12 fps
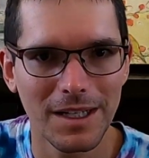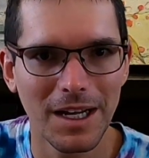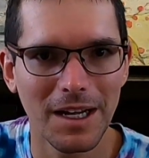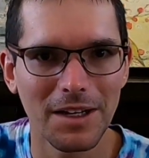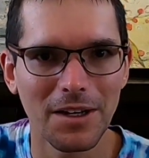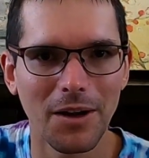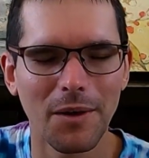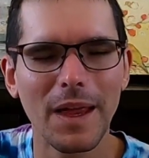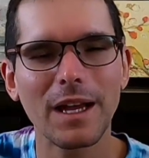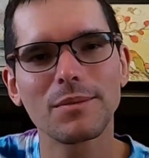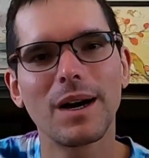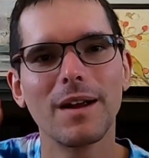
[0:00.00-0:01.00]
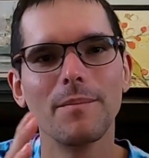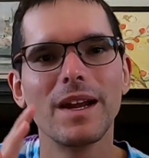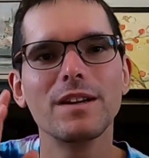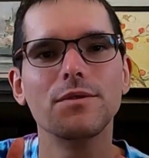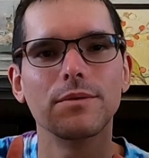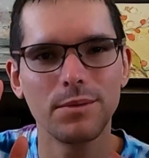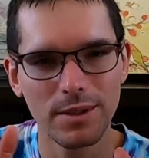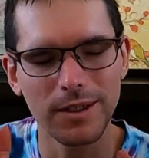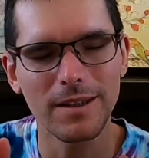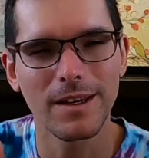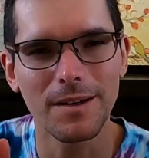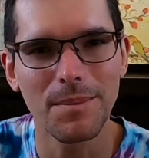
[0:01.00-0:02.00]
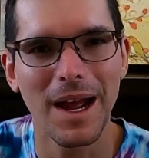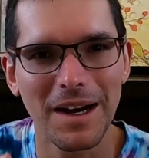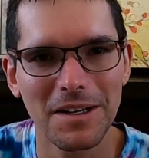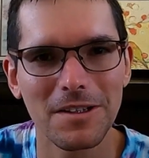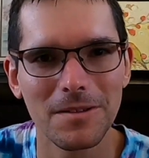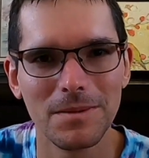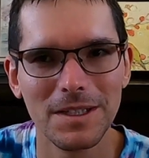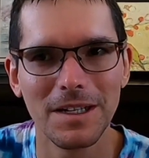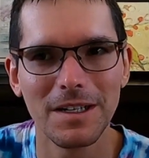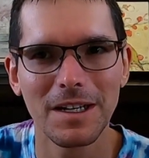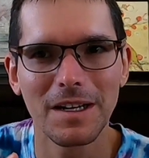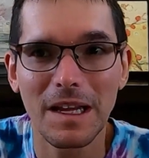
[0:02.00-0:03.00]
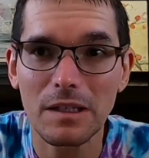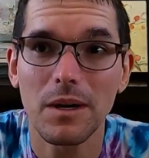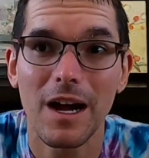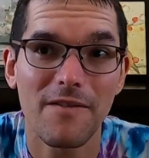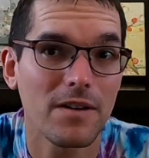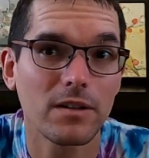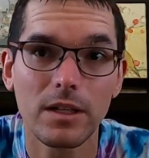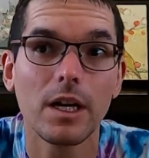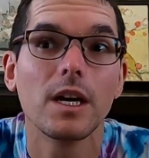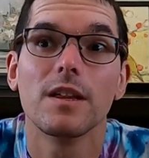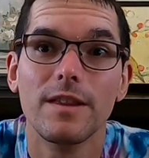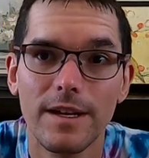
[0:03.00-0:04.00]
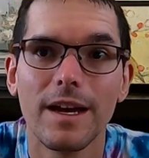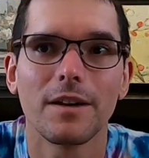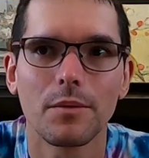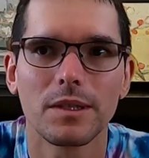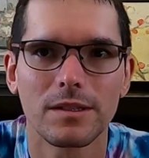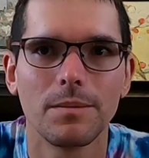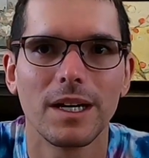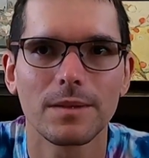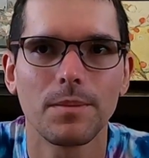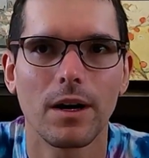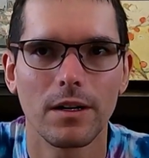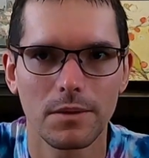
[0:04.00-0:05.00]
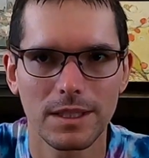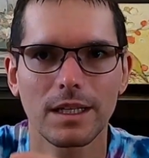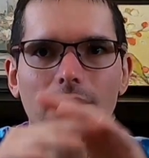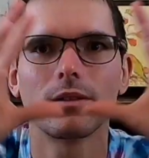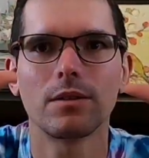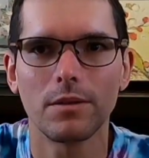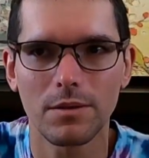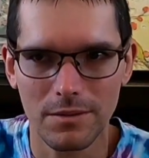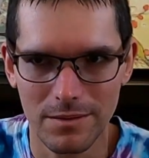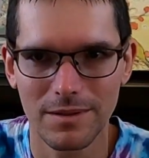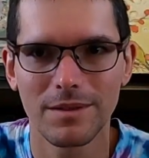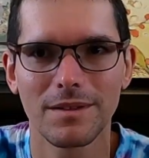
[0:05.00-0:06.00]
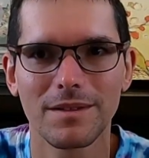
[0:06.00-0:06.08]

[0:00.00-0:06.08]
And that's why it made you really think back to the beginning. And that's why I felt the end was the best part. It was like a whole,